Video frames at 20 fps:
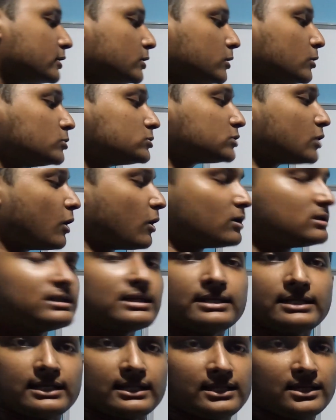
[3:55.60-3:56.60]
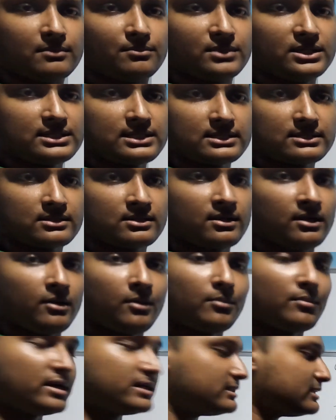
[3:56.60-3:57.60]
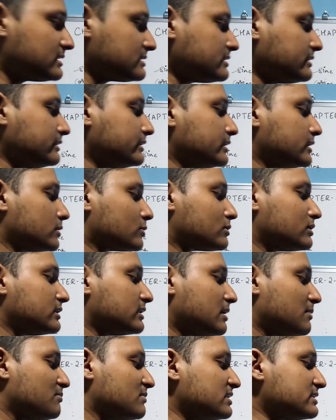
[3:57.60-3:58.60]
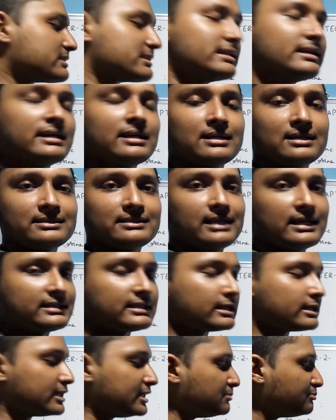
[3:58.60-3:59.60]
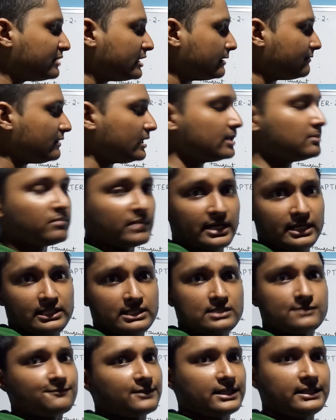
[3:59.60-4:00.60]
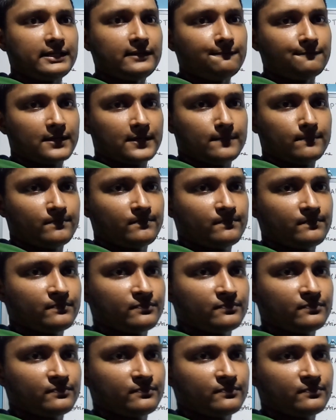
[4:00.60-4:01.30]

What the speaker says: includes all the real numbers, but doesn't include the numbers that are in between -1 and 1.